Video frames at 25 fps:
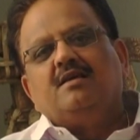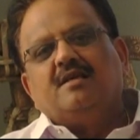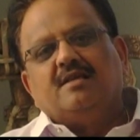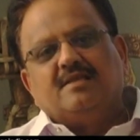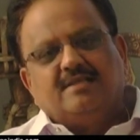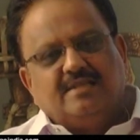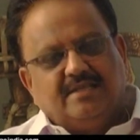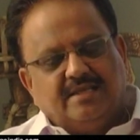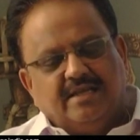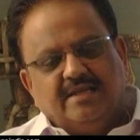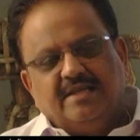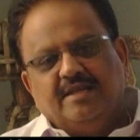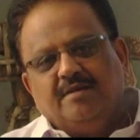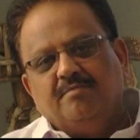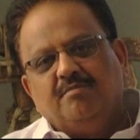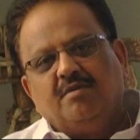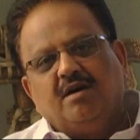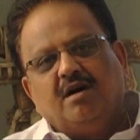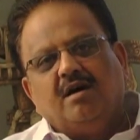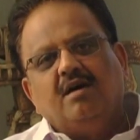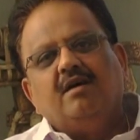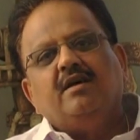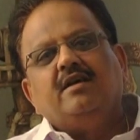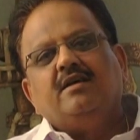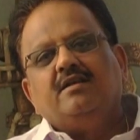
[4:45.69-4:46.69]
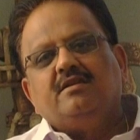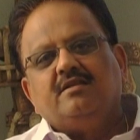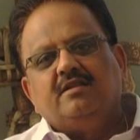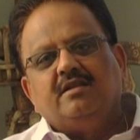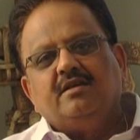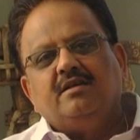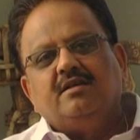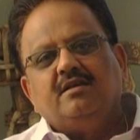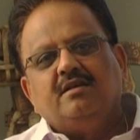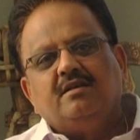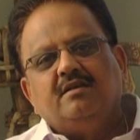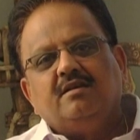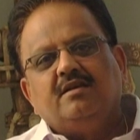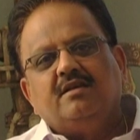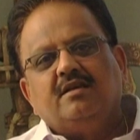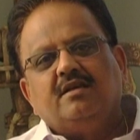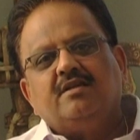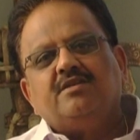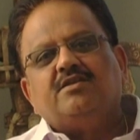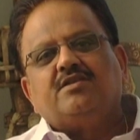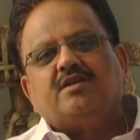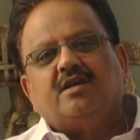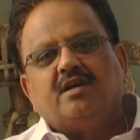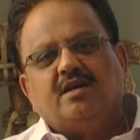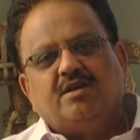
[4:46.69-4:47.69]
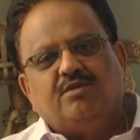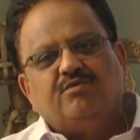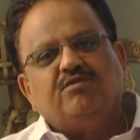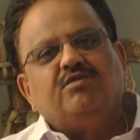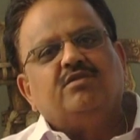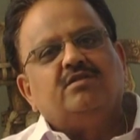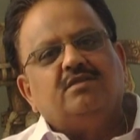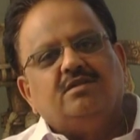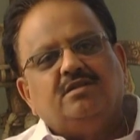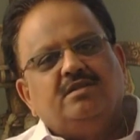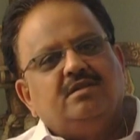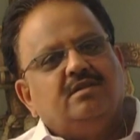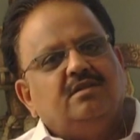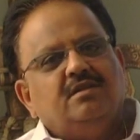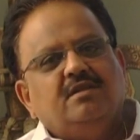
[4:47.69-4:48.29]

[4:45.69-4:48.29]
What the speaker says: cinema in the entire world.